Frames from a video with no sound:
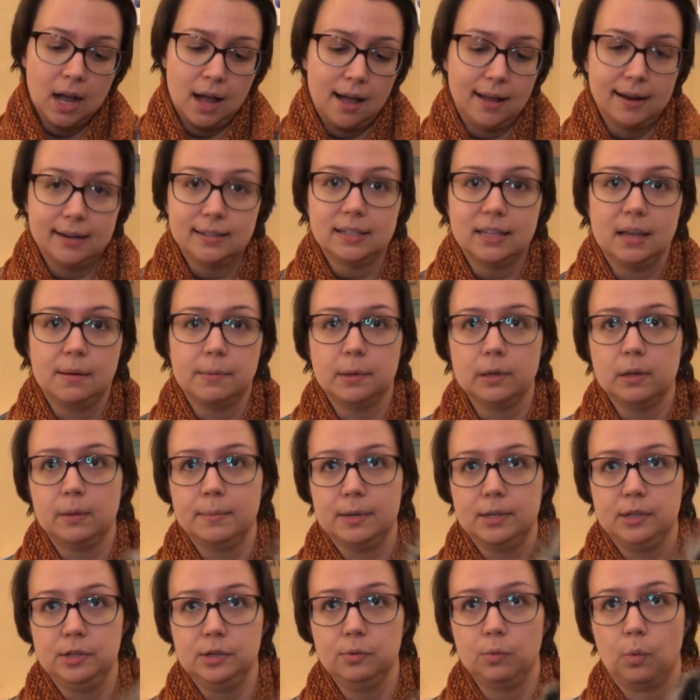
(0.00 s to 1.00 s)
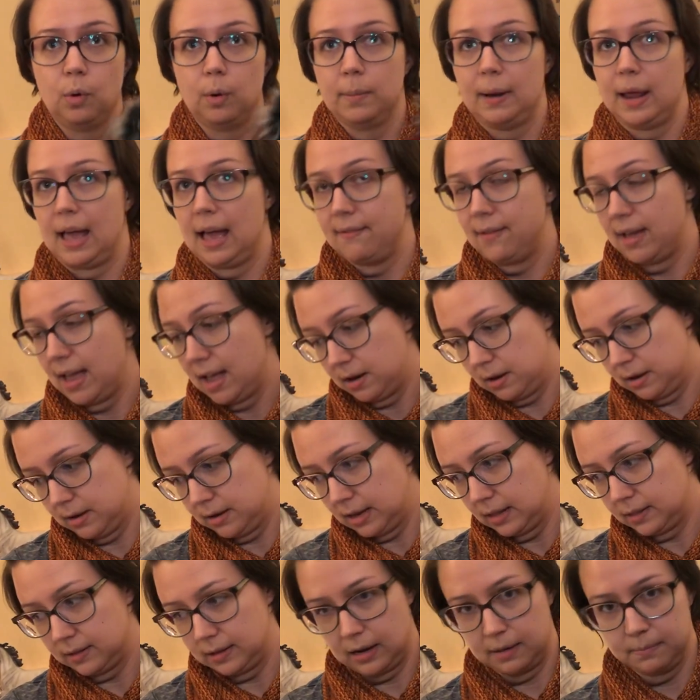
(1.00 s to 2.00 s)
honestly, I'm a little bit too warm to have a hat
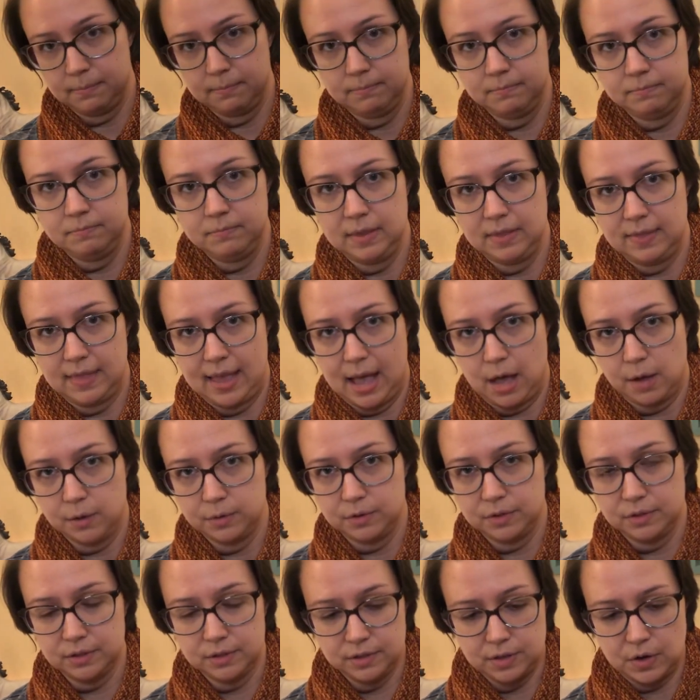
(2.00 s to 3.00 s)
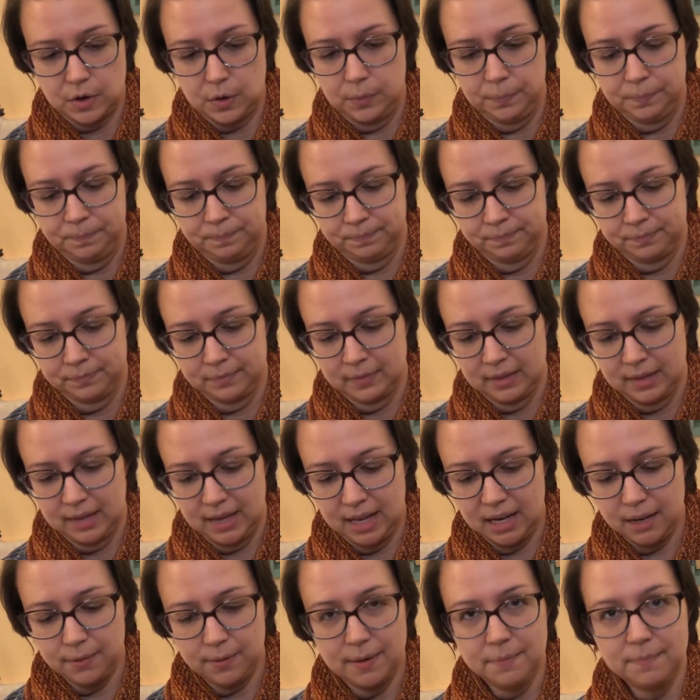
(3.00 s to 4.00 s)
on now that I'm in the house. So
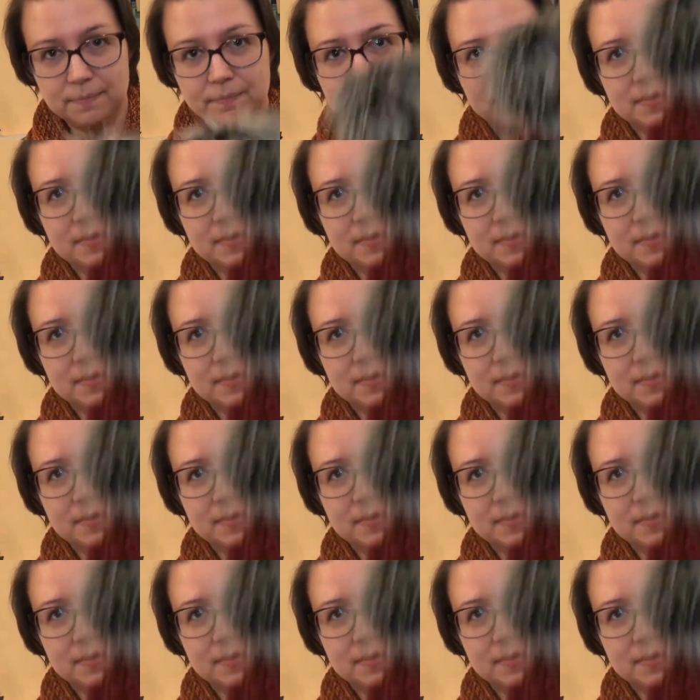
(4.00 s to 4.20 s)
anyway,